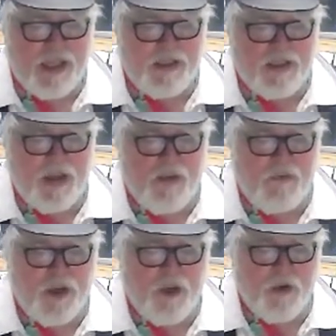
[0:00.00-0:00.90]
And so if
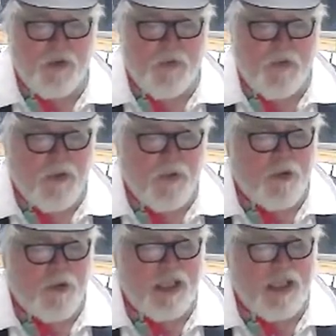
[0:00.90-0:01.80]
you
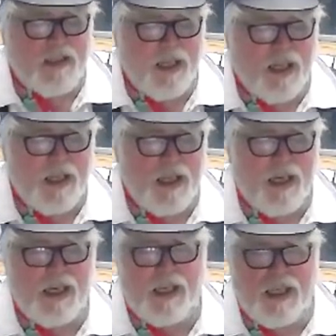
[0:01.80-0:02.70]
put this
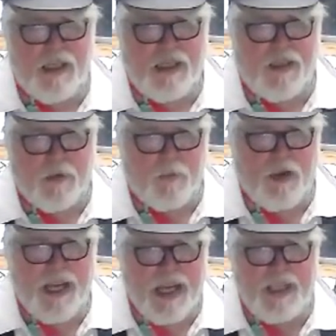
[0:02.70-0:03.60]
on your
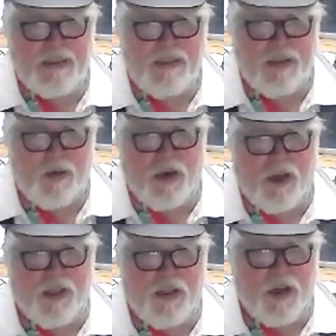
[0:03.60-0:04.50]
plants or
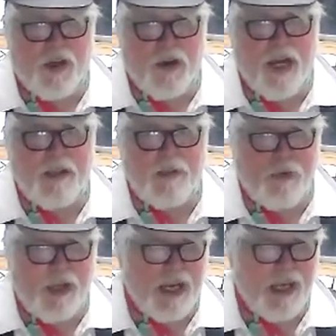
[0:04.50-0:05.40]
on the dirt around the
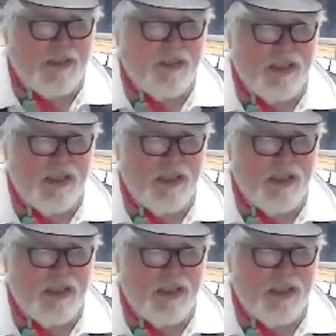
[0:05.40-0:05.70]
plants,